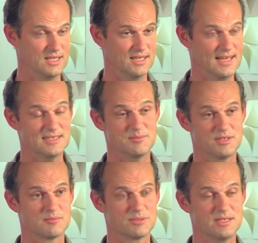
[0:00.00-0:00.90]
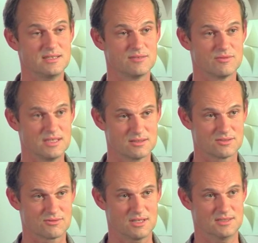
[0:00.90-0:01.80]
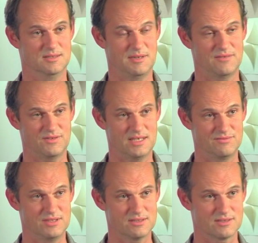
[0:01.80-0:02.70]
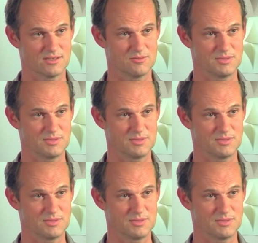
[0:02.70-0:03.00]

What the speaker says: It had to be completely reconstructed about 5 years ago